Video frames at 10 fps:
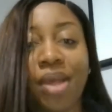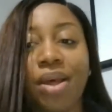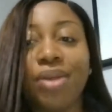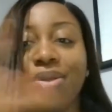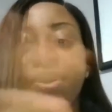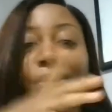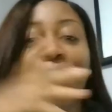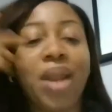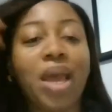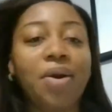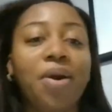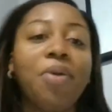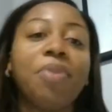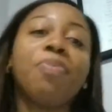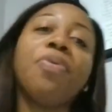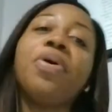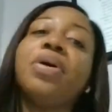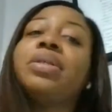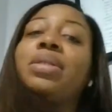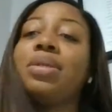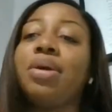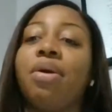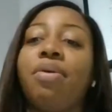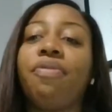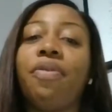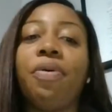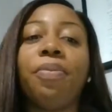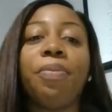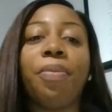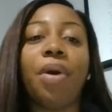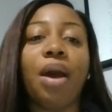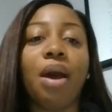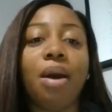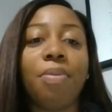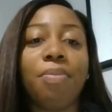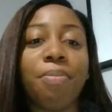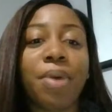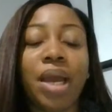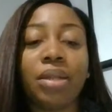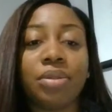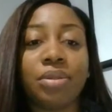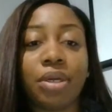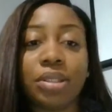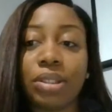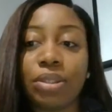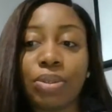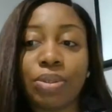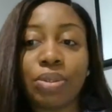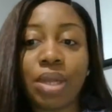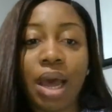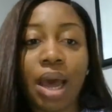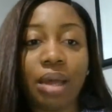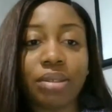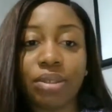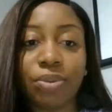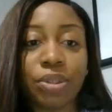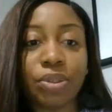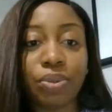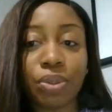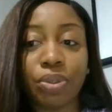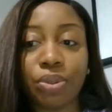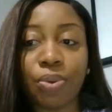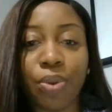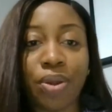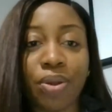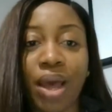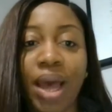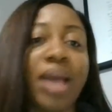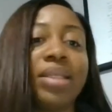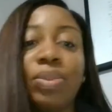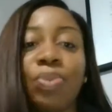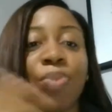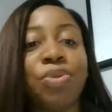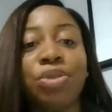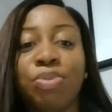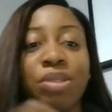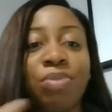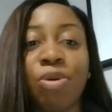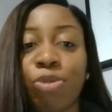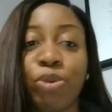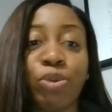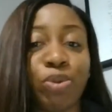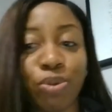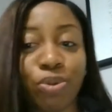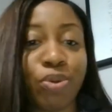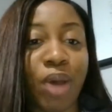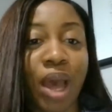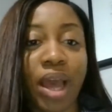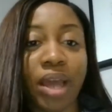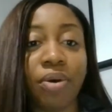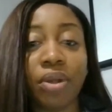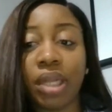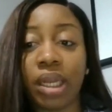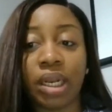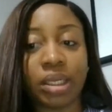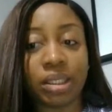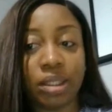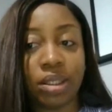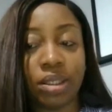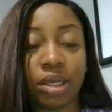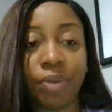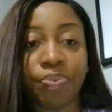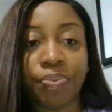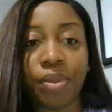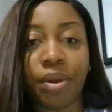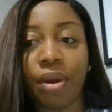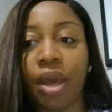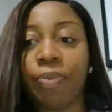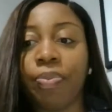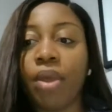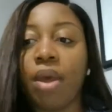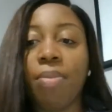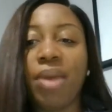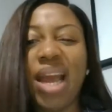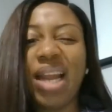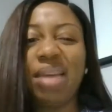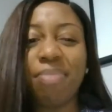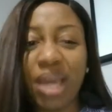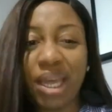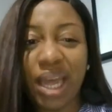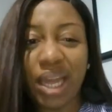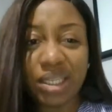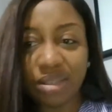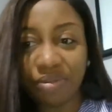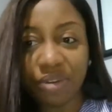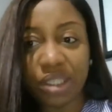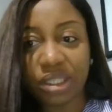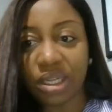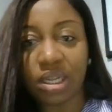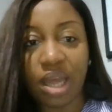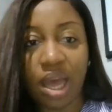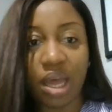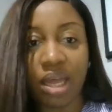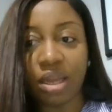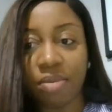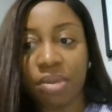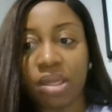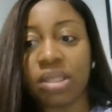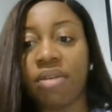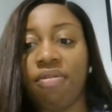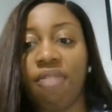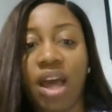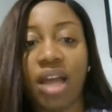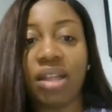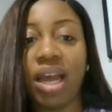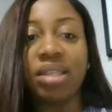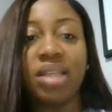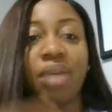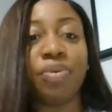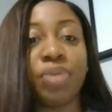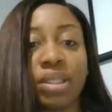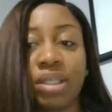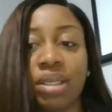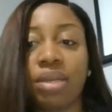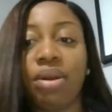So, when I got reports from my daughter's school that she wasn't doing so well, I did what most busy moms would do. I got a lesson teacher, right? But that didn't make any difference in her academics. In fact, I started noticing